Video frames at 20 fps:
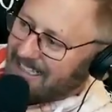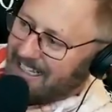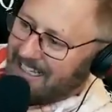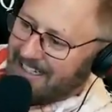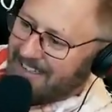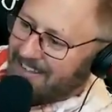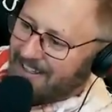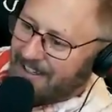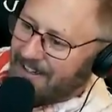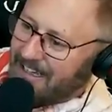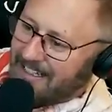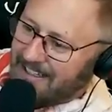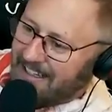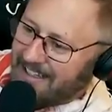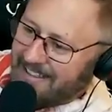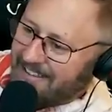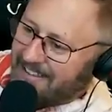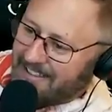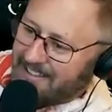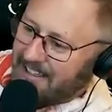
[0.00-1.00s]
I don't know, I
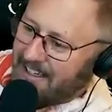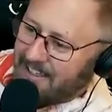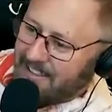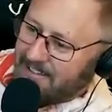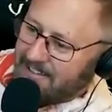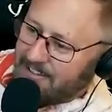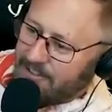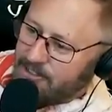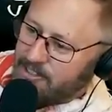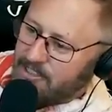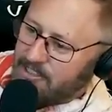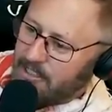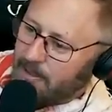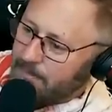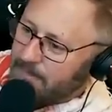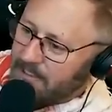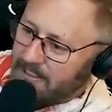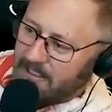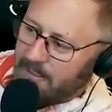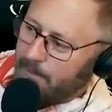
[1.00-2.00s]
like it. There's
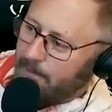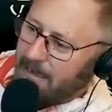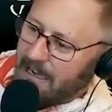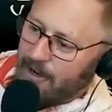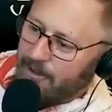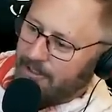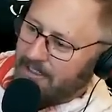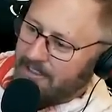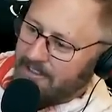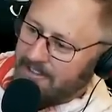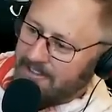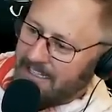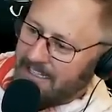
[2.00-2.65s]
something about it